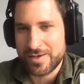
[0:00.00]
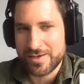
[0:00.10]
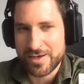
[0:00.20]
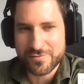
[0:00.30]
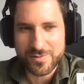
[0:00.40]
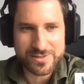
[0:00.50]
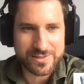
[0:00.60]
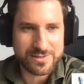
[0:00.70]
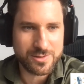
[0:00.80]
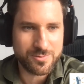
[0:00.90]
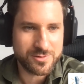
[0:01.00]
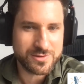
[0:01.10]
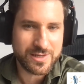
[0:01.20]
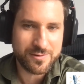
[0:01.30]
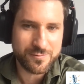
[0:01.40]
after my studies, I went to
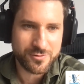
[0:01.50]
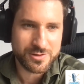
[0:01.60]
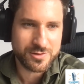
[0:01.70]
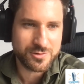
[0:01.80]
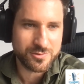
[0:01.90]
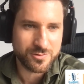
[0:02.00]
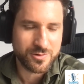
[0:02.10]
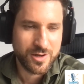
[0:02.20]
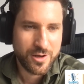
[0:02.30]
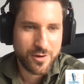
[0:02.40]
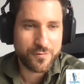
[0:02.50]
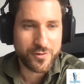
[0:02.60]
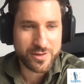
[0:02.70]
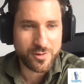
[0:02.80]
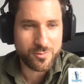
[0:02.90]
Stanford to
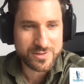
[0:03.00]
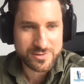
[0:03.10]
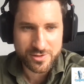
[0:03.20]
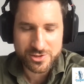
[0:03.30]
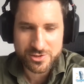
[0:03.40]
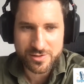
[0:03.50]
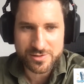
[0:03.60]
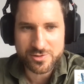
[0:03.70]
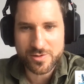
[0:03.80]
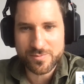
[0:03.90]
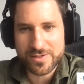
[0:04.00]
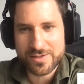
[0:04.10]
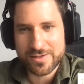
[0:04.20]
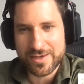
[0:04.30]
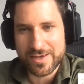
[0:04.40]
further research this
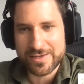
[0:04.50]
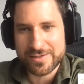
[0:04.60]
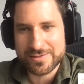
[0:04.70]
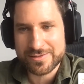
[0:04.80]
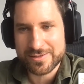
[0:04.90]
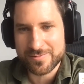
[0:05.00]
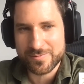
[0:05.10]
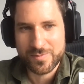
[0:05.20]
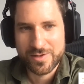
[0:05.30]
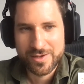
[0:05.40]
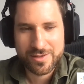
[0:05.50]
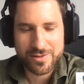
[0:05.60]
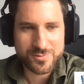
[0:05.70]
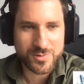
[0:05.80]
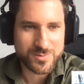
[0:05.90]
topic. And
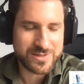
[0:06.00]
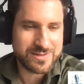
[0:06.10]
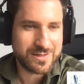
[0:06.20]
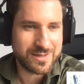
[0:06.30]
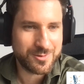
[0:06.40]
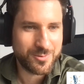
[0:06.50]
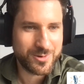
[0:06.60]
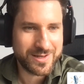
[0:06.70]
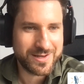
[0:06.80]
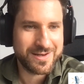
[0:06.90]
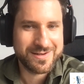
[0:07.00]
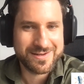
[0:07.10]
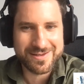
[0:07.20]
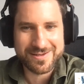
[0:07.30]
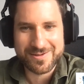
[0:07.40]
this was basically where
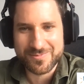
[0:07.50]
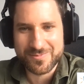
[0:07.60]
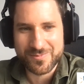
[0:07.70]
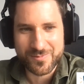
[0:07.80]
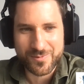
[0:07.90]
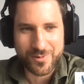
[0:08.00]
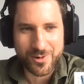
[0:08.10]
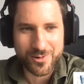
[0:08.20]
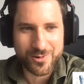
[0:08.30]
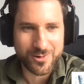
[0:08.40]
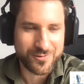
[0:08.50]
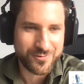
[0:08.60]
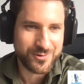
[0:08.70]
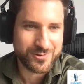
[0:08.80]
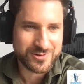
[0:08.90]
all
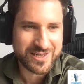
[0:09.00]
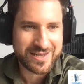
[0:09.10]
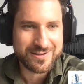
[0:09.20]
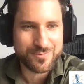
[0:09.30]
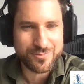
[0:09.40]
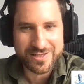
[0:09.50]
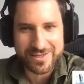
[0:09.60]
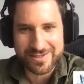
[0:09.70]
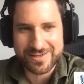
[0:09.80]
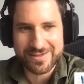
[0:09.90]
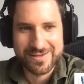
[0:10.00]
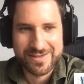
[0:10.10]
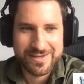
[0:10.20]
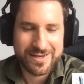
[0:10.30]
of those NLP